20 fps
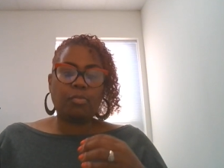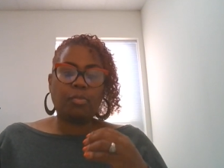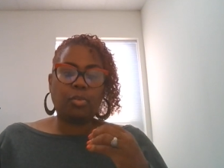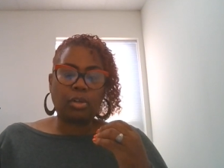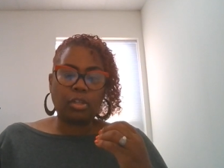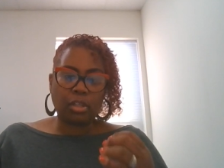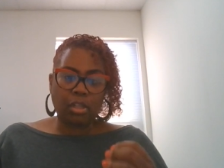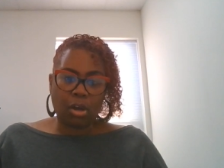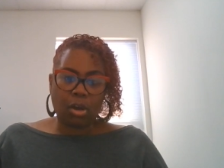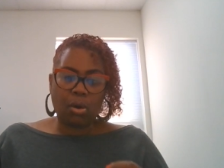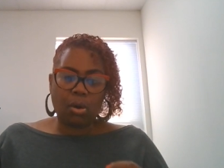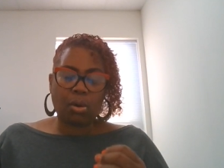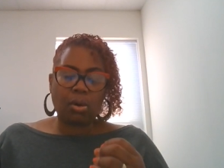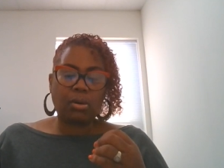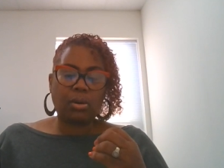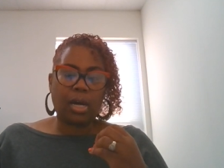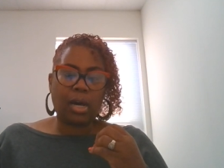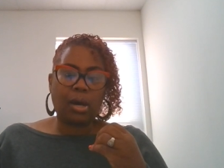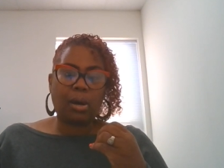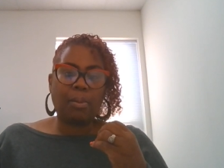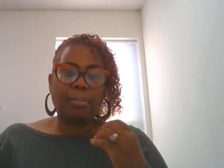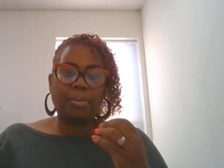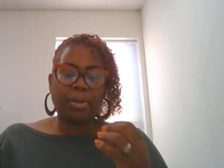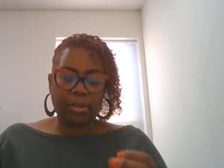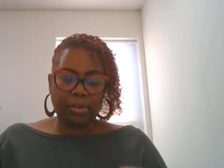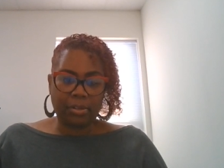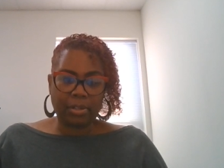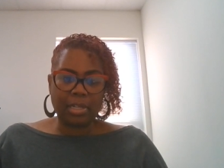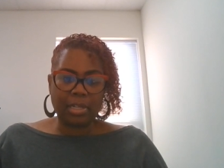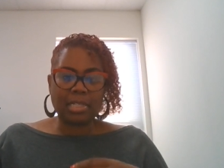for long
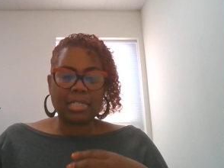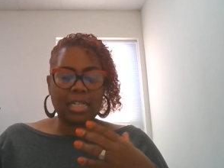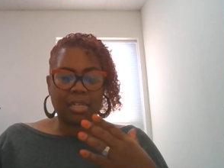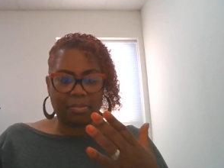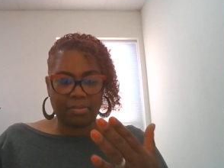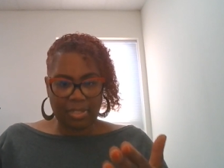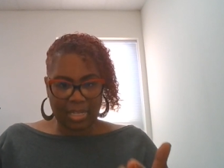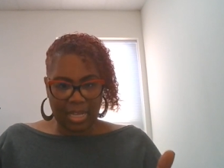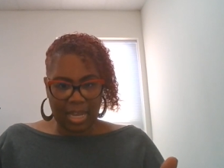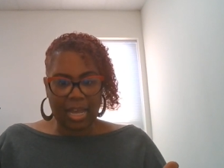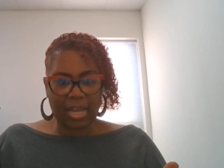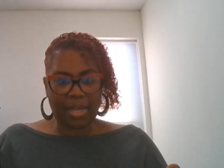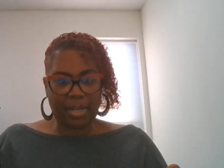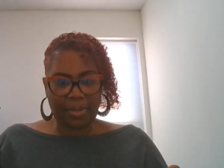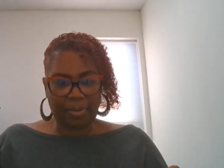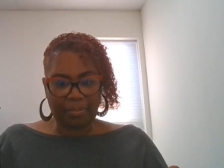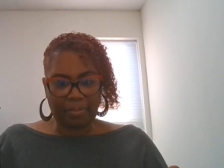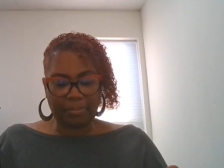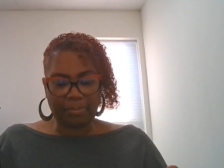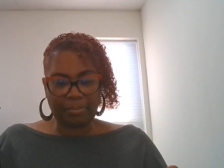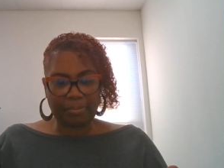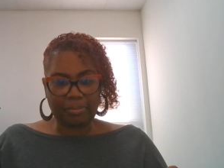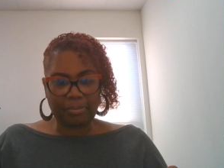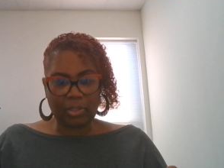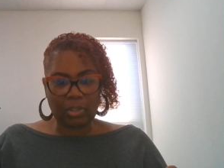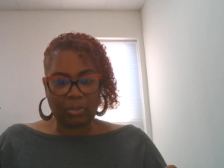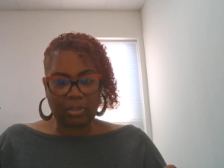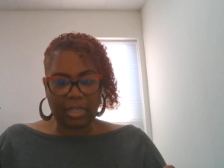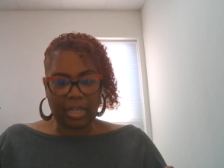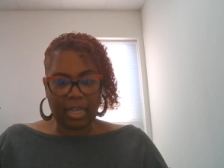periods of time.
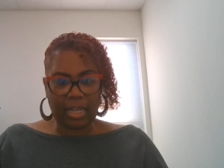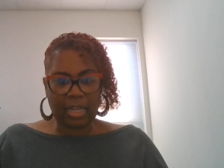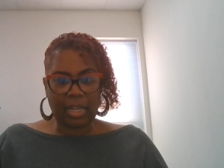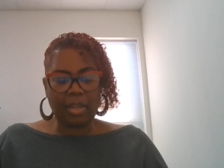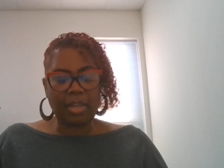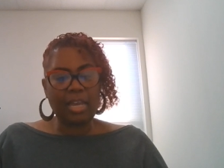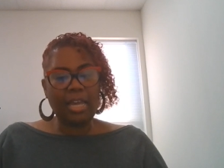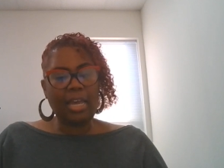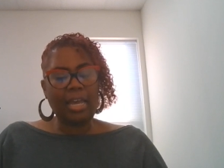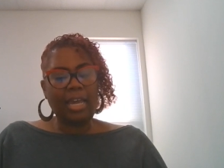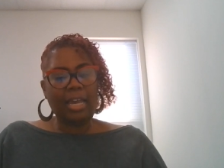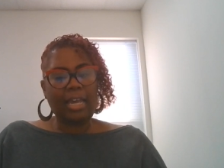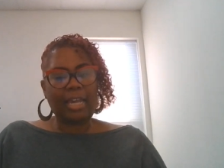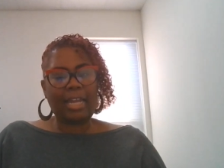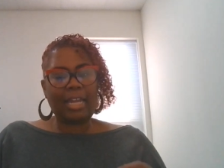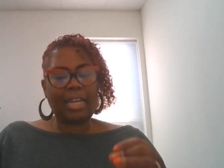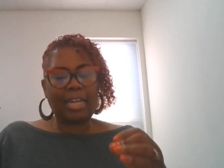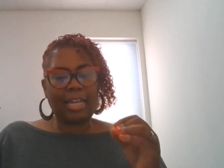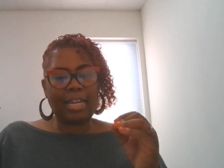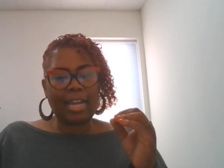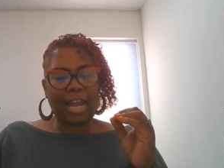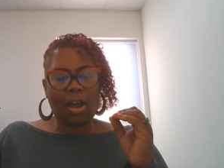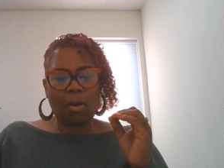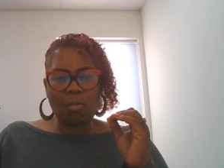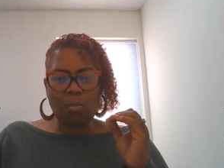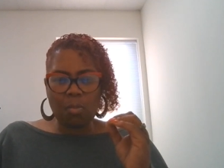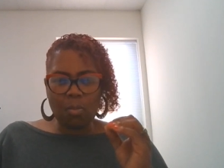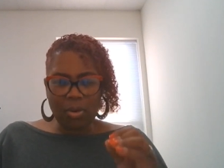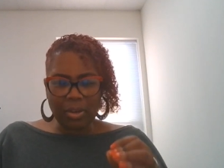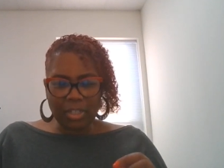Okay. And I
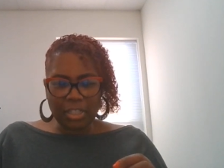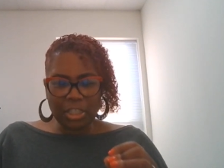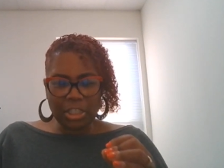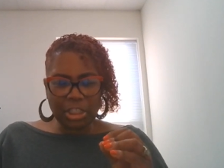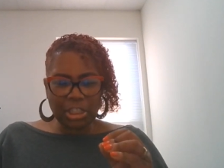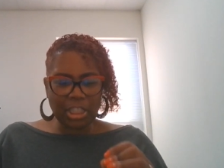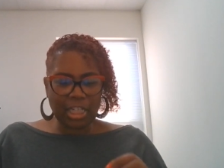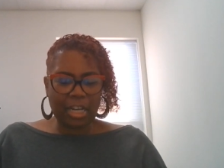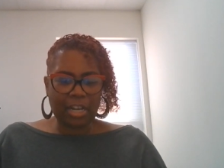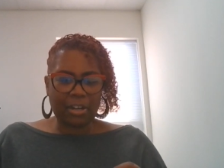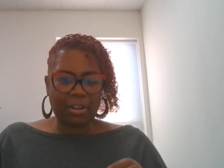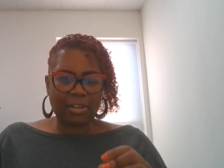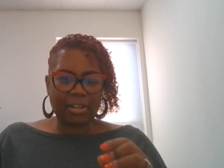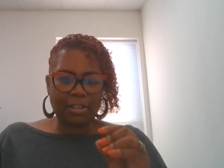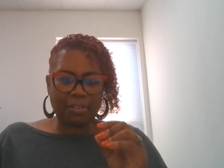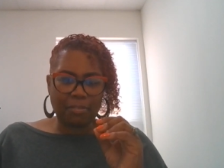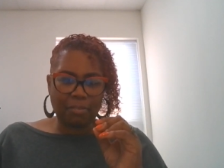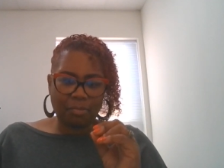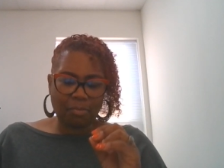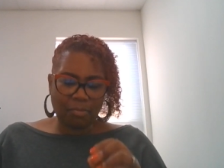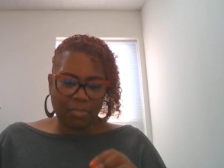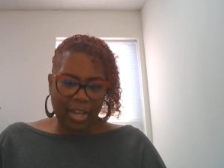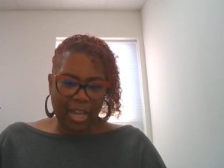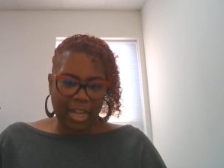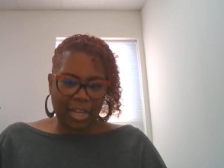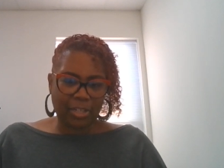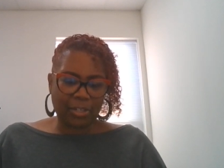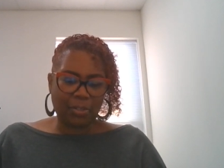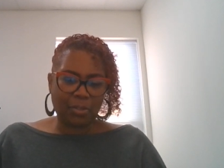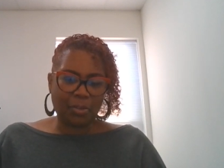want to share a
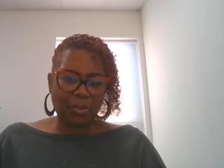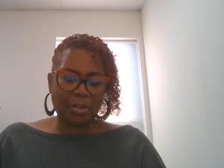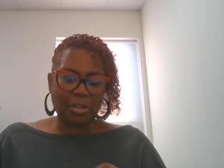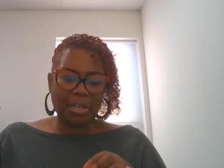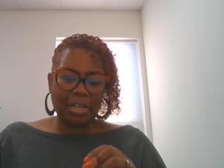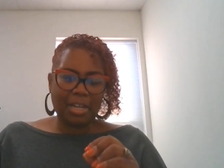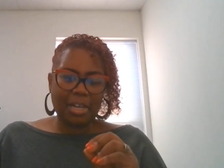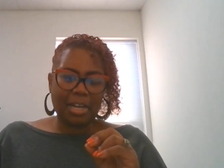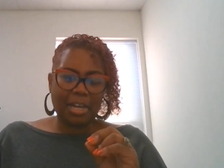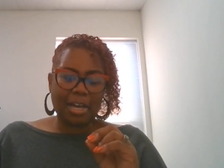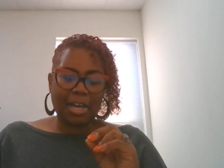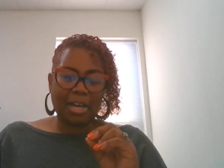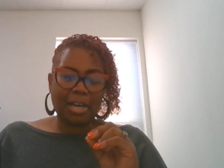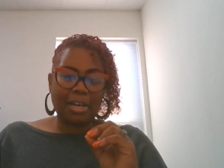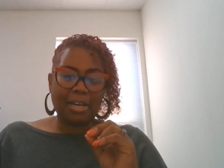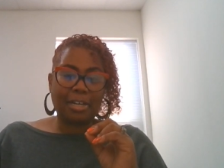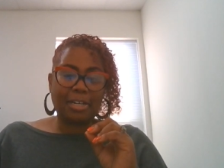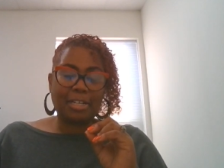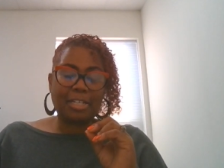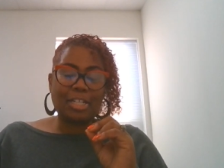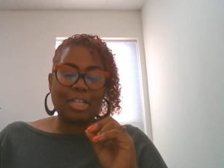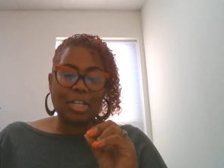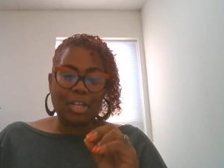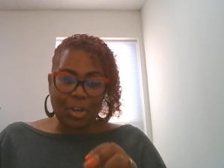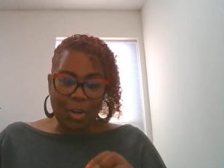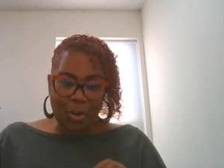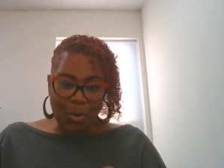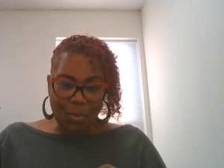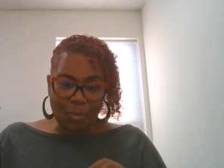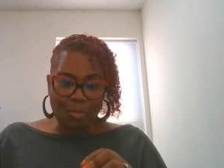final
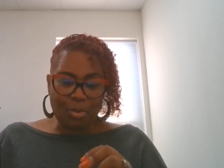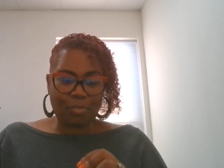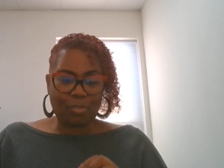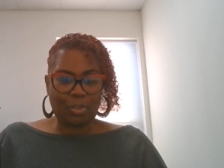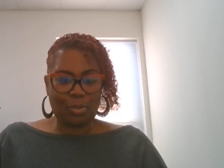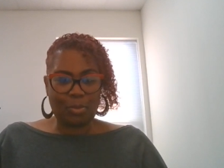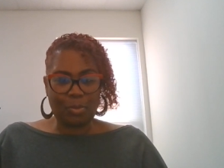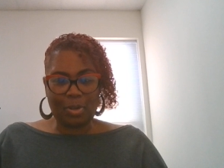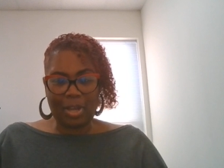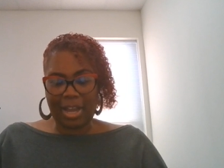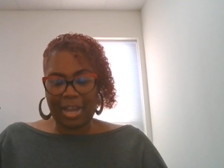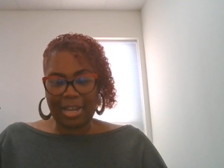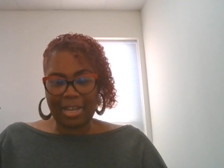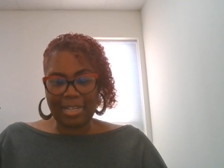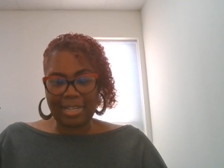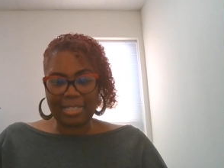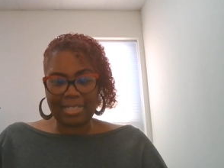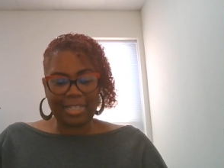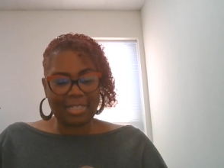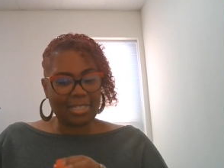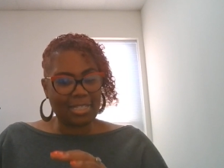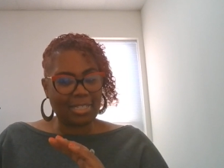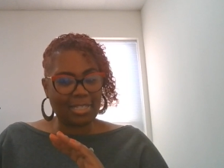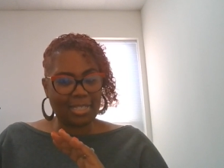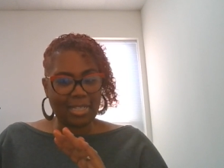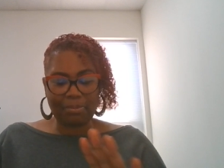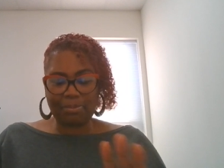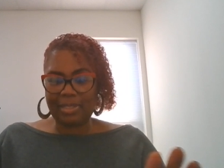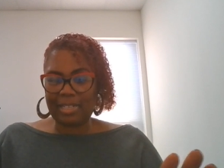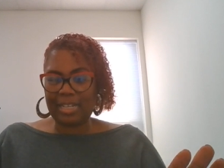note with you guys. This is
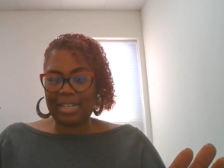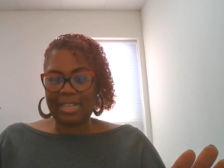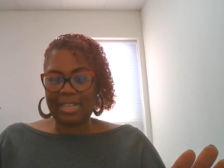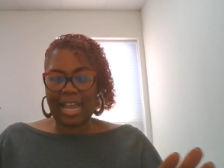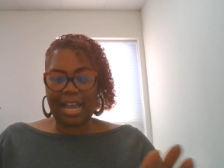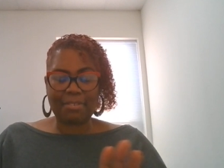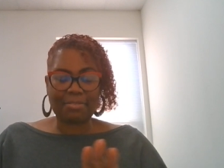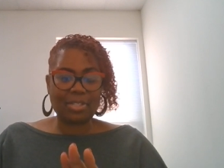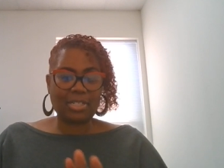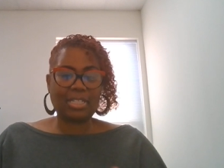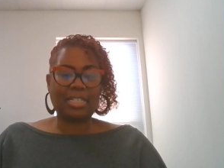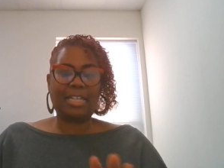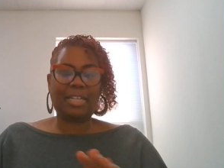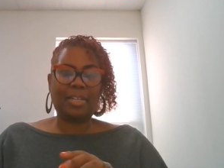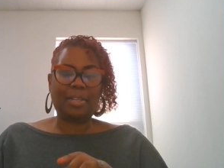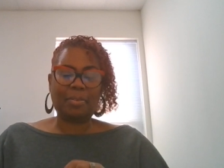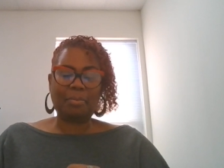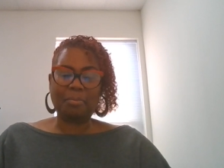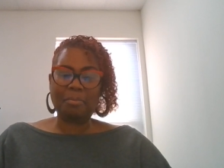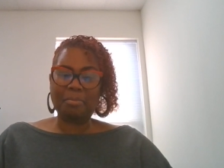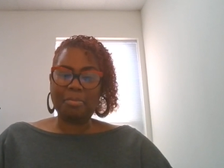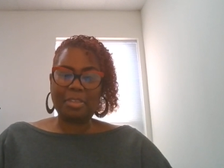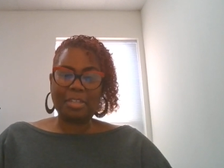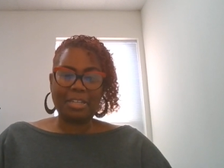something that I've seen,